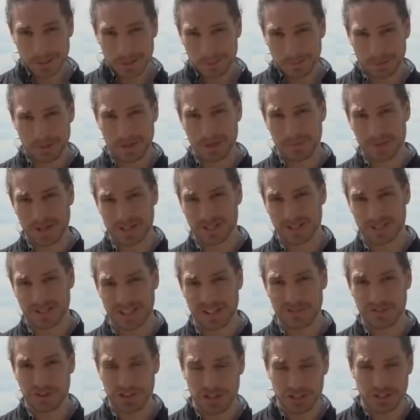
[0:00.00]
Pretty much the
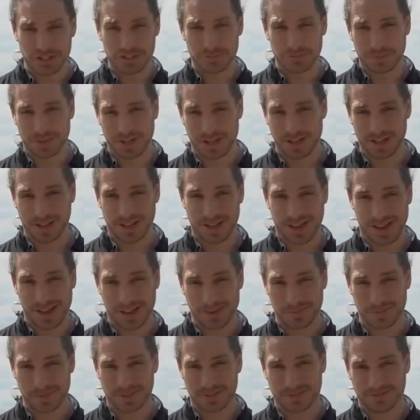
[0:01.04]
definition of playing
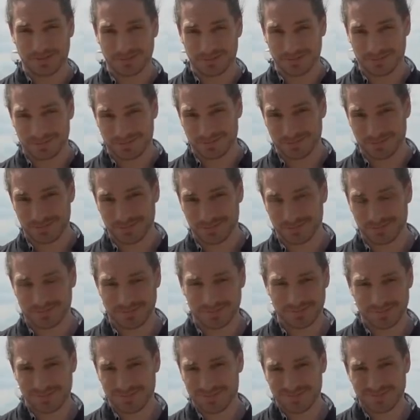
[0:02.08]
games.
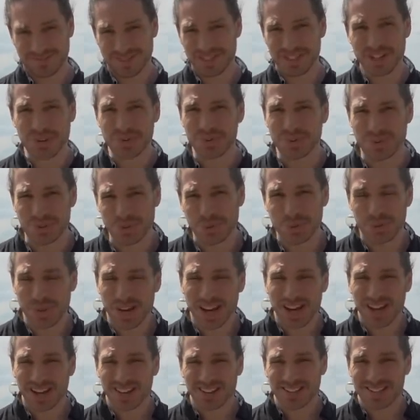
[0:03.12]
Don't do
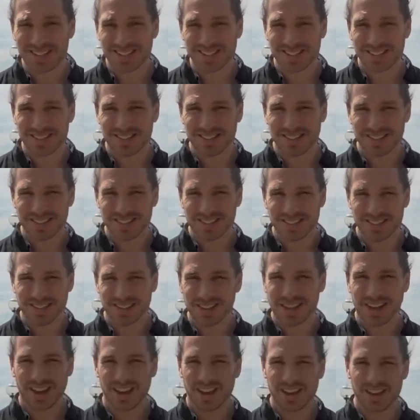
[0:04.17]
that,
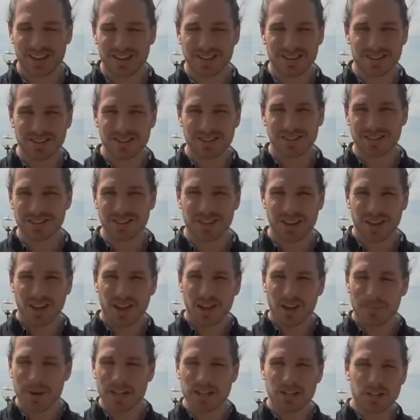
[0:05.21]
okay?
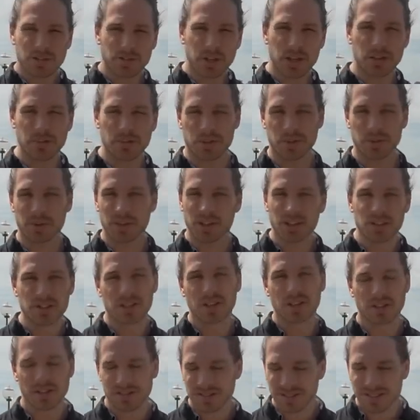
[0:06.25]
Imagine if he was doing it,
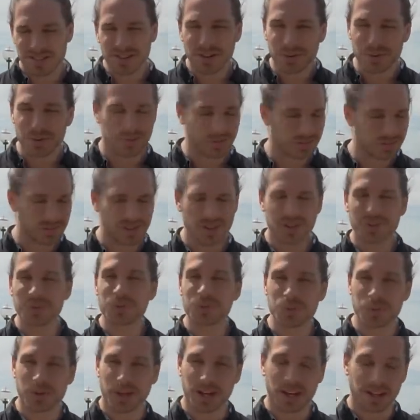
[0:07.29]
don't
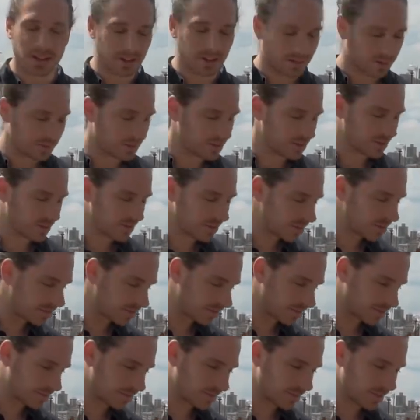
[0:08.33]
do that.
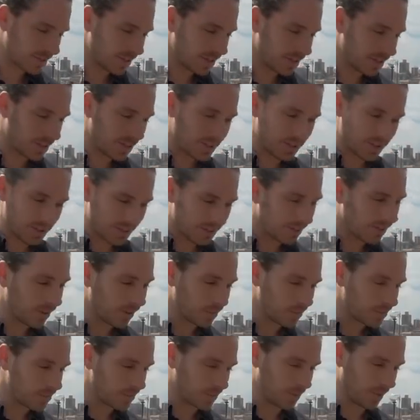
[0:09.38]
Just
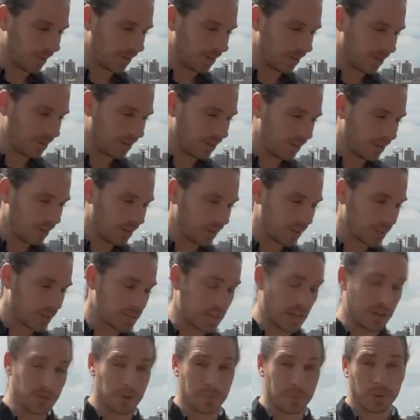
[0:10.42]
don't do that. Like I
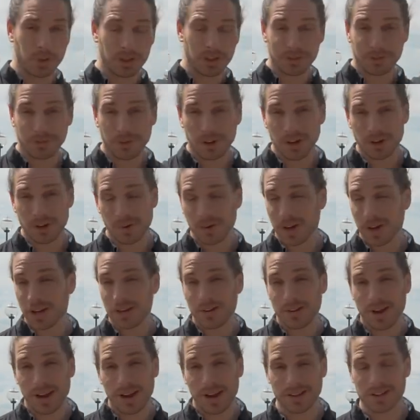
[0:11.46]
say, if you put your phone away,
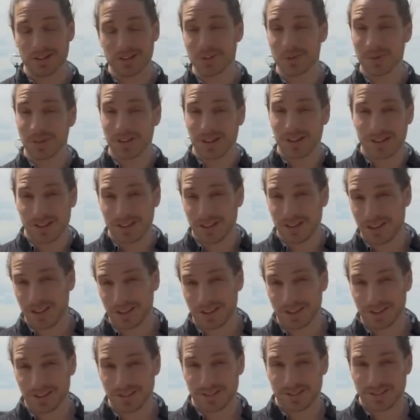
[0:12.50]
great, you're doing other
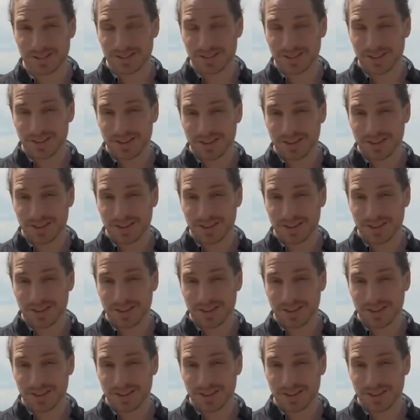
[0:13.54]
things.